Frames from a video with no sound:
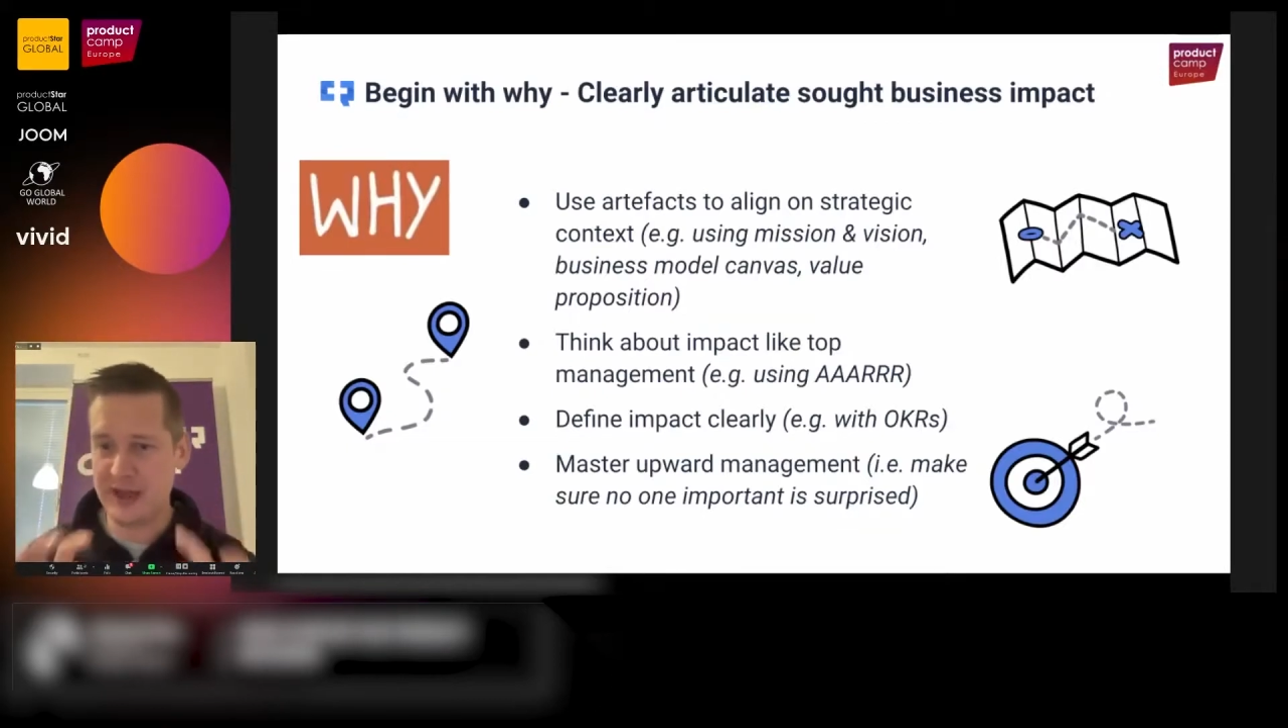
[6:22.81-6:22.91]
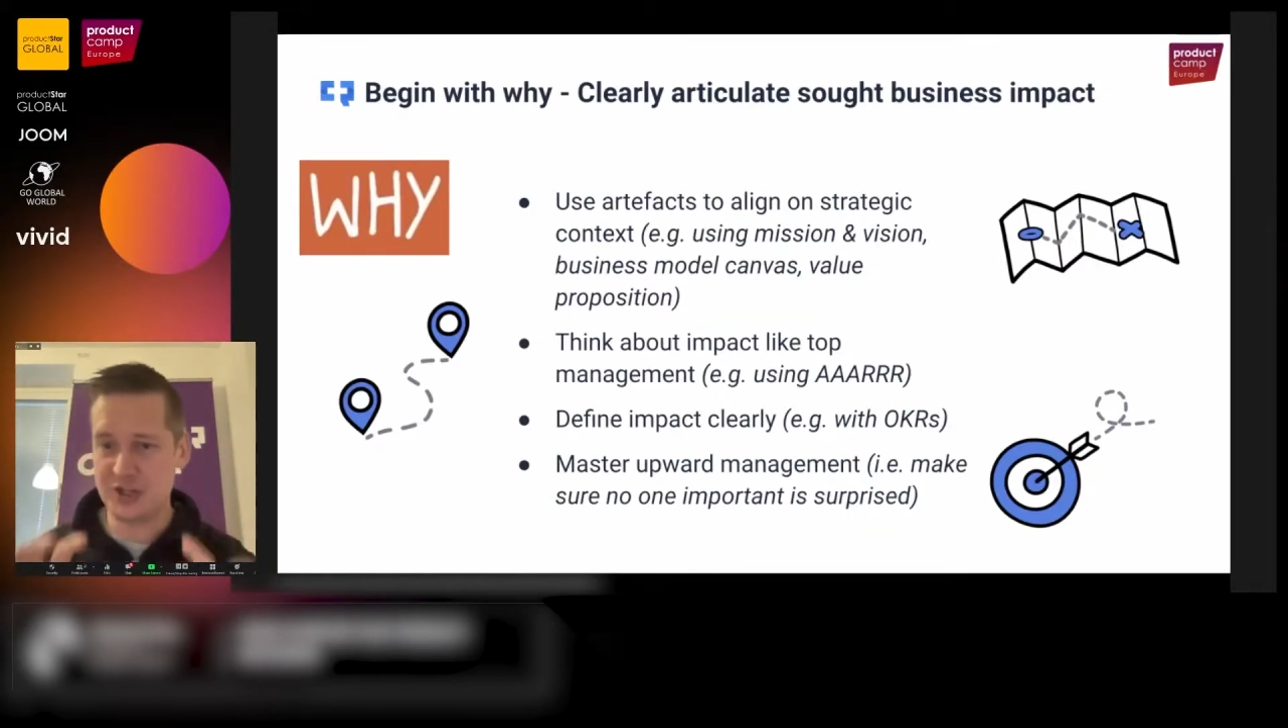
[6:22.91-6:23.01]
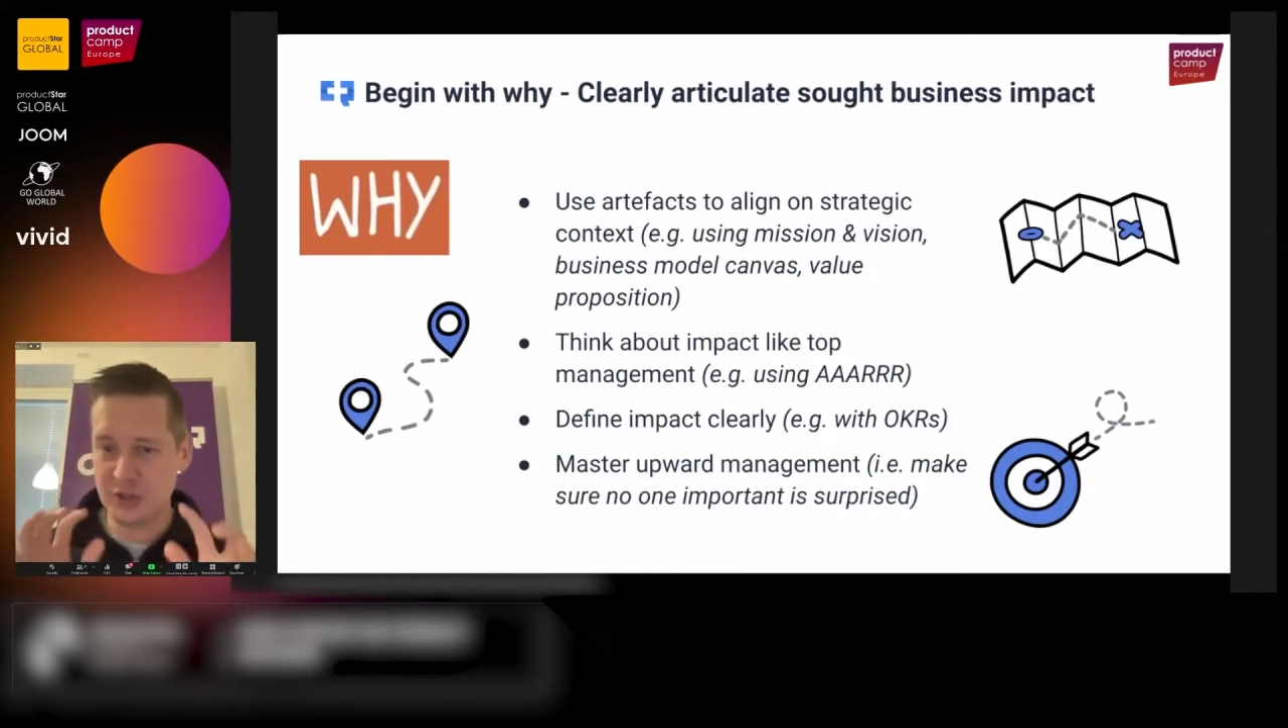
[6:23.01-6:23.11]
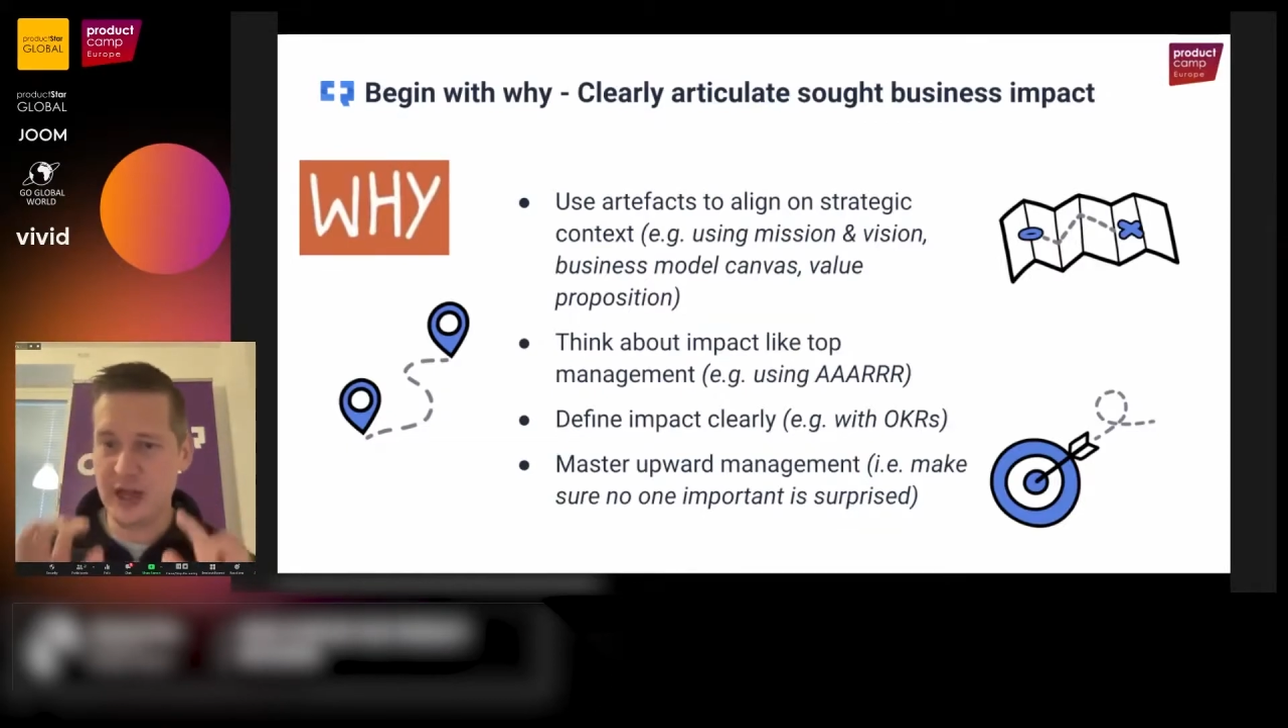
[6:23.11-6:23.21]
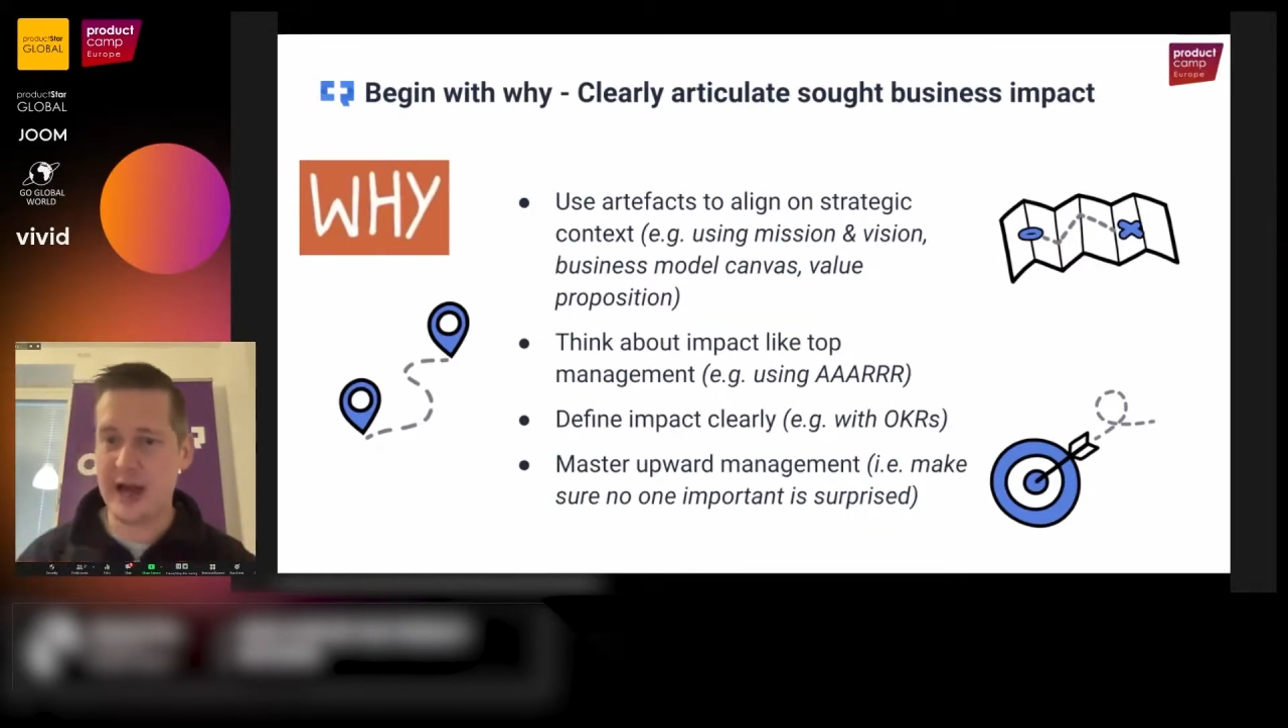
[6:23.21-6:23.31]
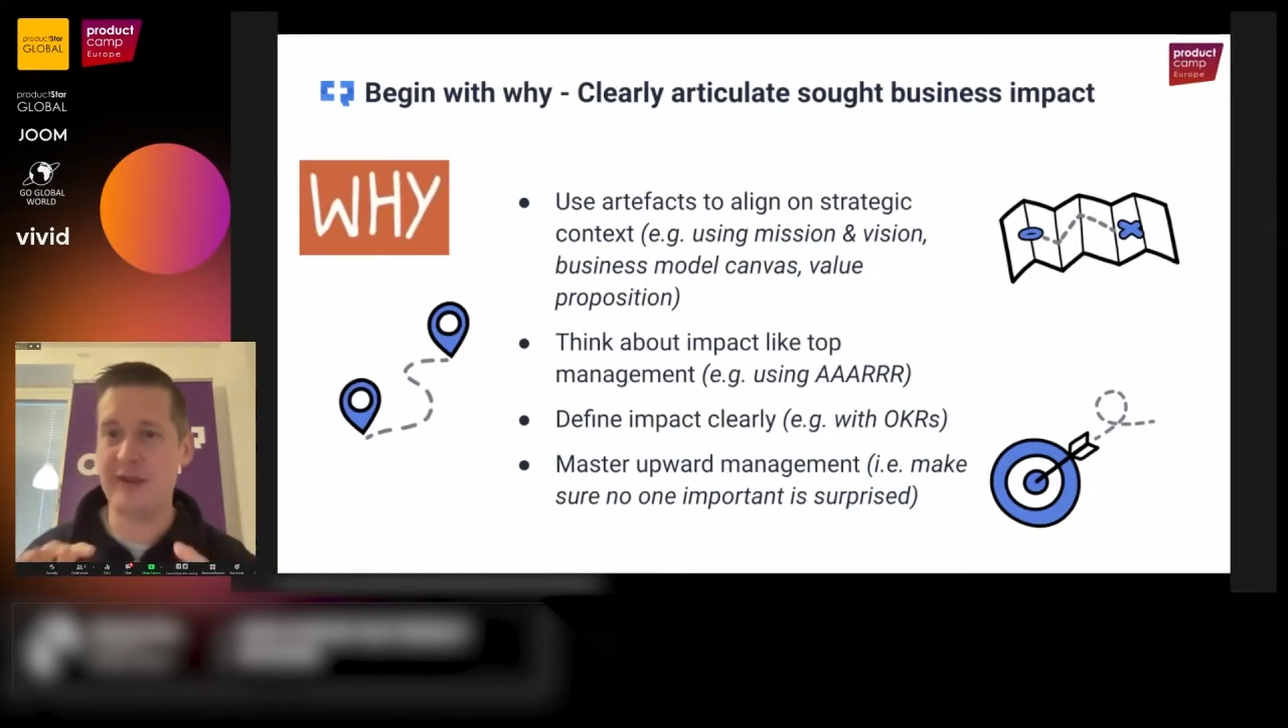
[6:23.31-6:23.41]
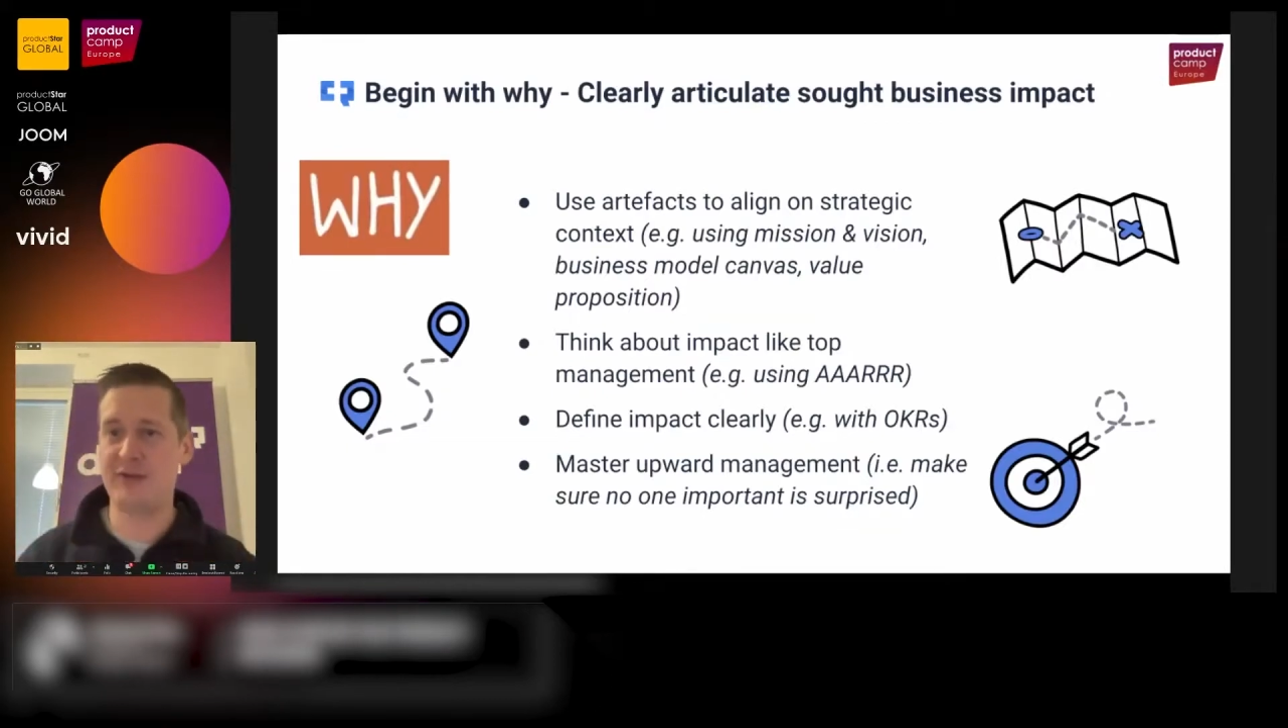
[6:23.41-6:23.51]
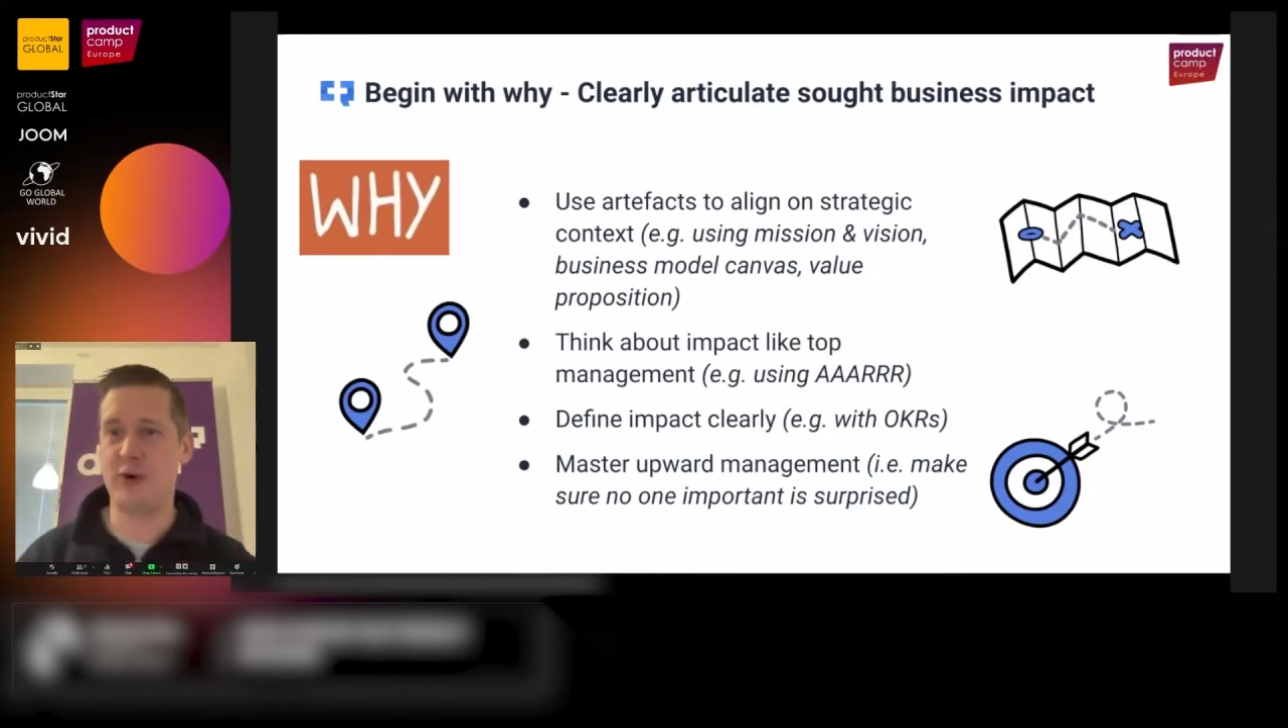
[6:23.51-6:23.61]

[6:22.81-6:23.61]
that should I